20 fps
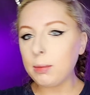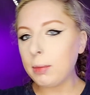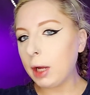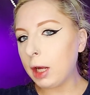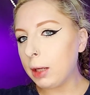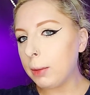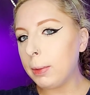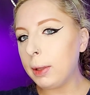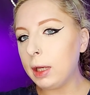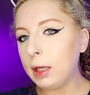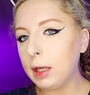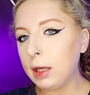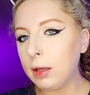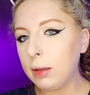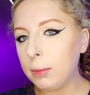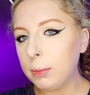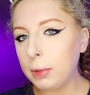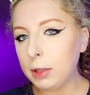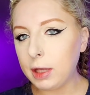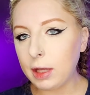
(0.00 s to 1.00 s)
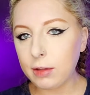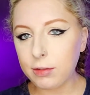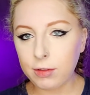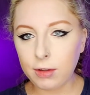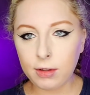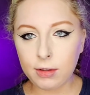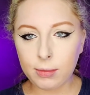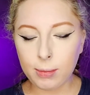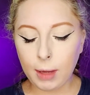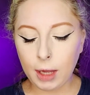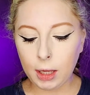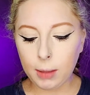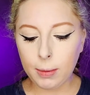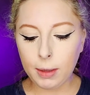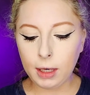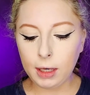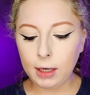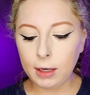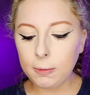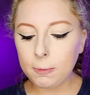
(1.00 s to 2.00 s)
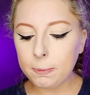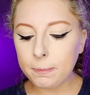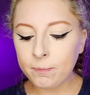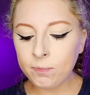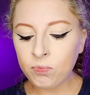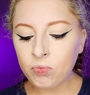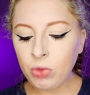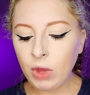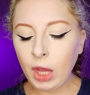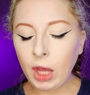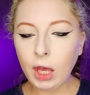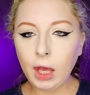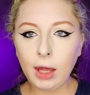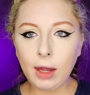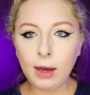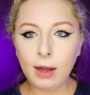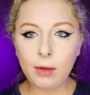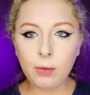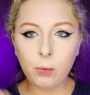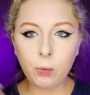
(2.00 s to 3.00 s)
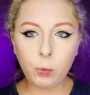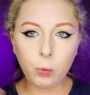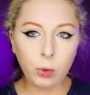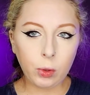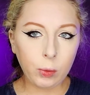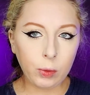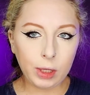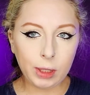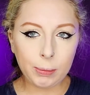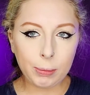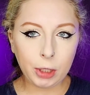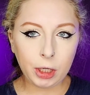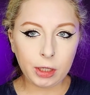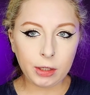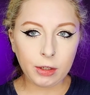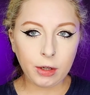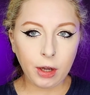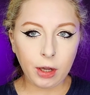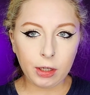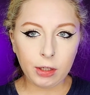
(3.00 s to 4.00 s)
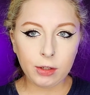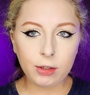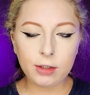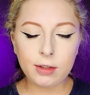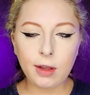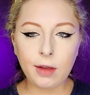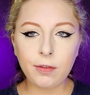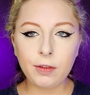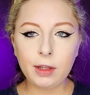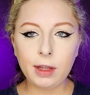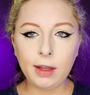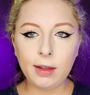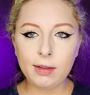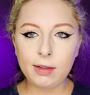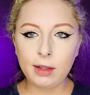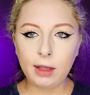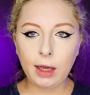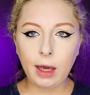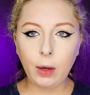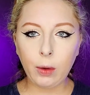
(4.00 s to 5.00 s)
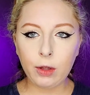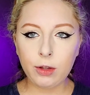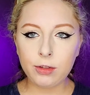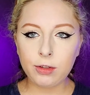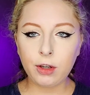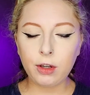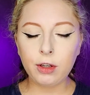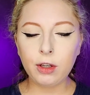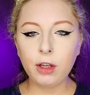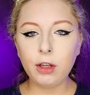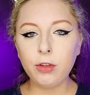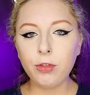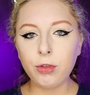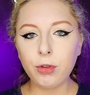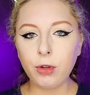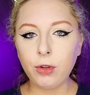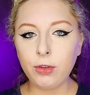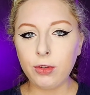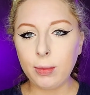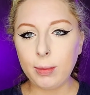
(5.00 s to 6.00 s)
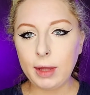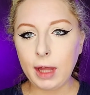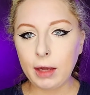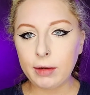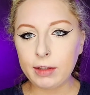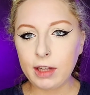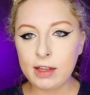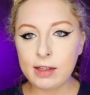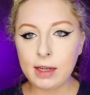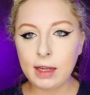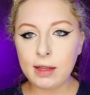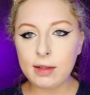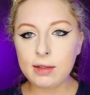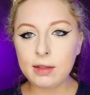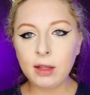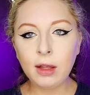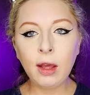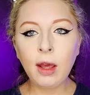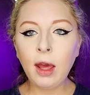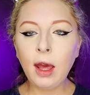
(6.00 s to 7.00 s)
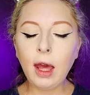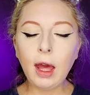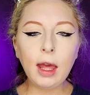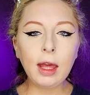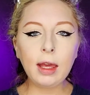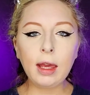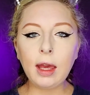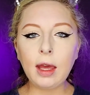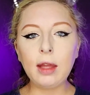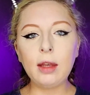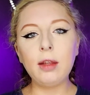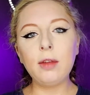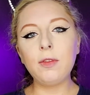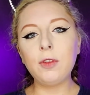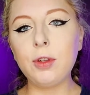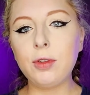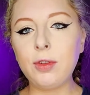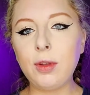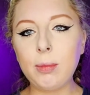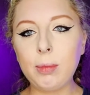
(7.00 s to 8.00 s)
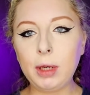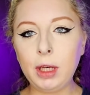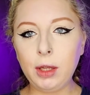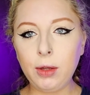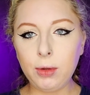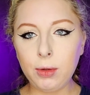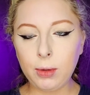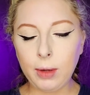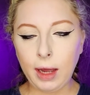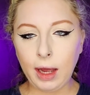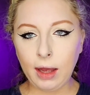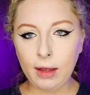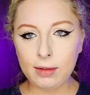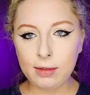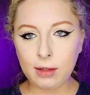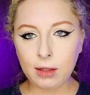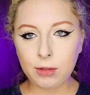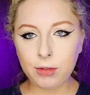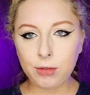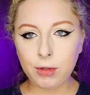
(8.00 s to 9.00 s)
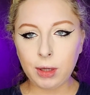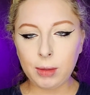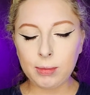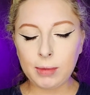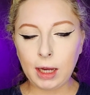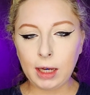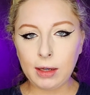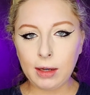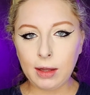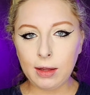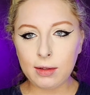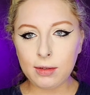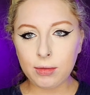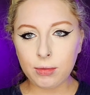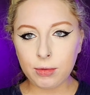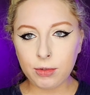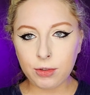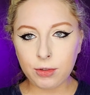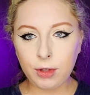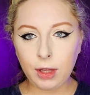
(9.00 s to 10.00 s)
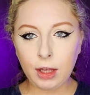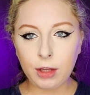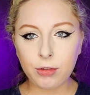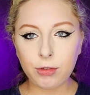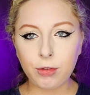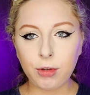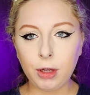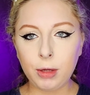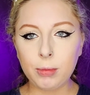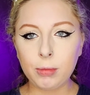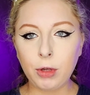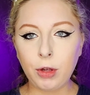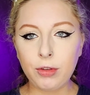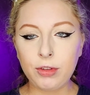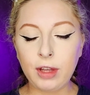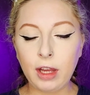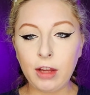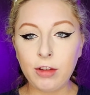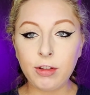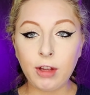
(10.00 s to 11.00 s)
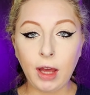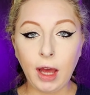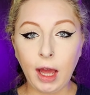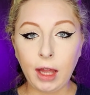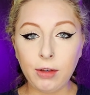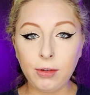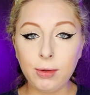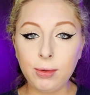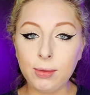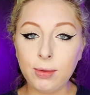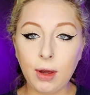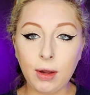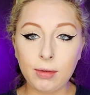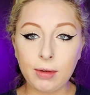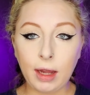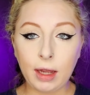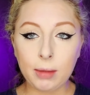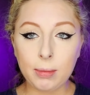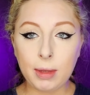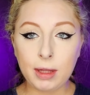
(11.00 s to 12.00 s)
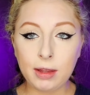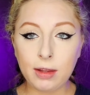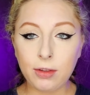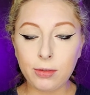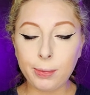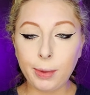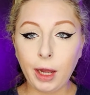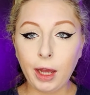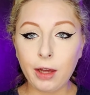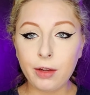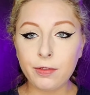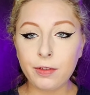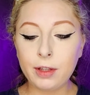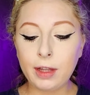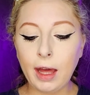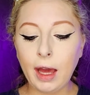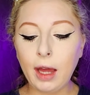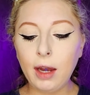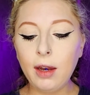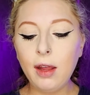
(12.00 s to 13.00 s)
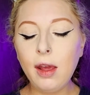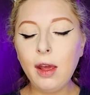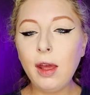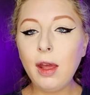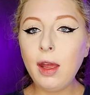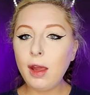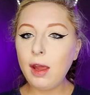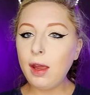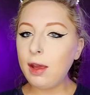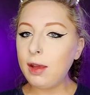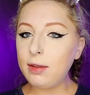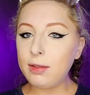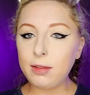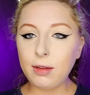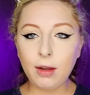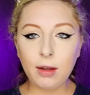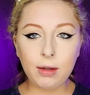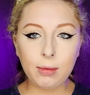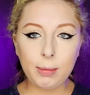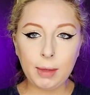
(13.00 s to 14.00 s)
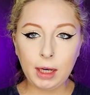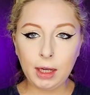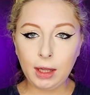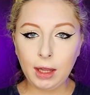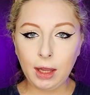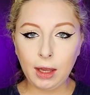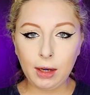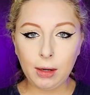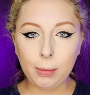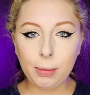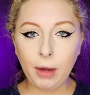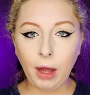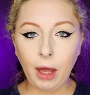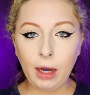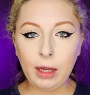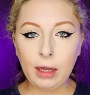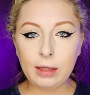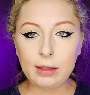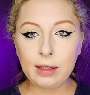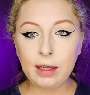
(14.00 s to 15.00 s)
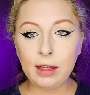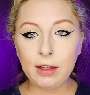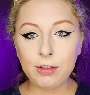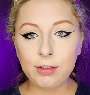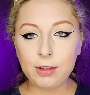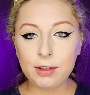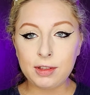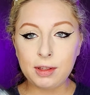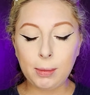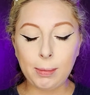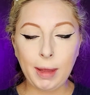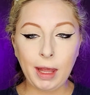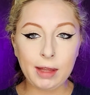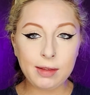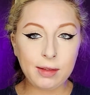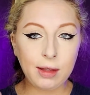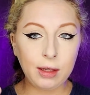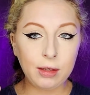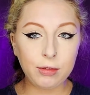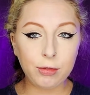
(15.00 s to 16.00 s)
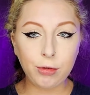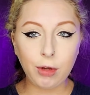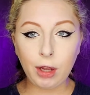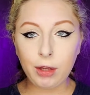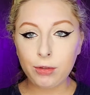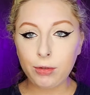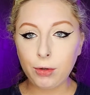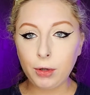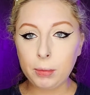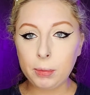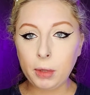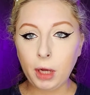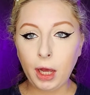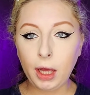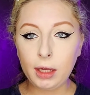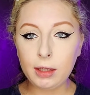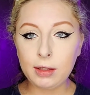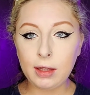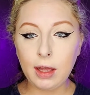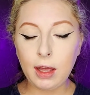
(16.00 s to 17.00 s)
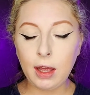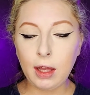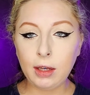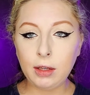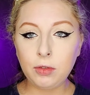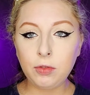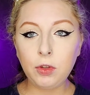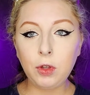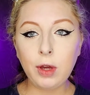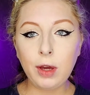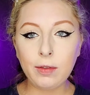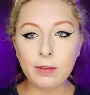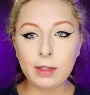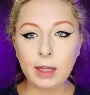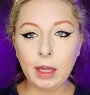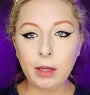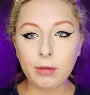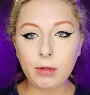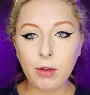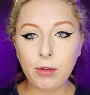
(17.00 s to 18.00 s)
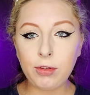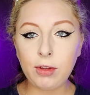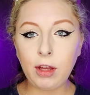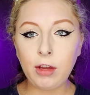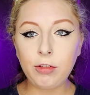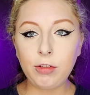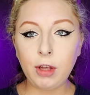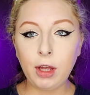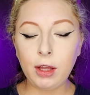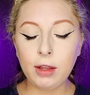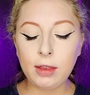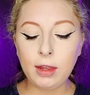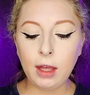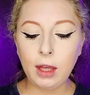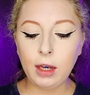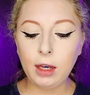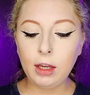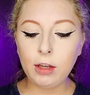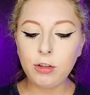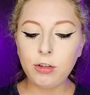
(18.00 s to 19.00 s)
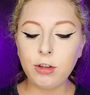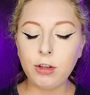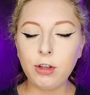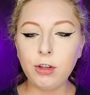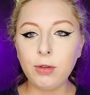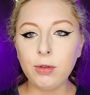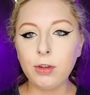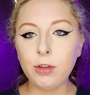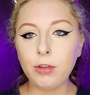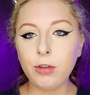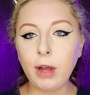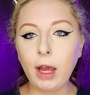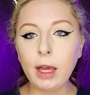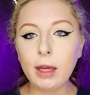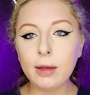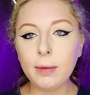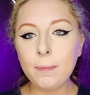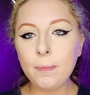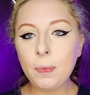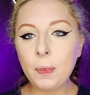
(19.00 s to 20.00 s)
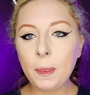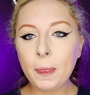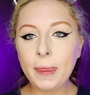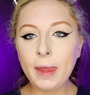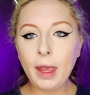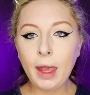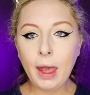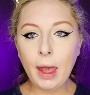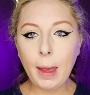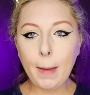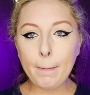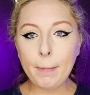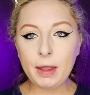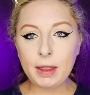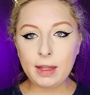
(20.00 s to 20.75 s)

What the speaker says: my opinion, but that's just my opinion. And then when we put it on, you could definitely see how it started to control some of that redness. Again, if you're somebody who has extreme redness, extreme rosacea, I do not recommend this product for that. It is not a medicated product. It is just a basic drugstore product, and if you have light rosacea, then it should do the trick. But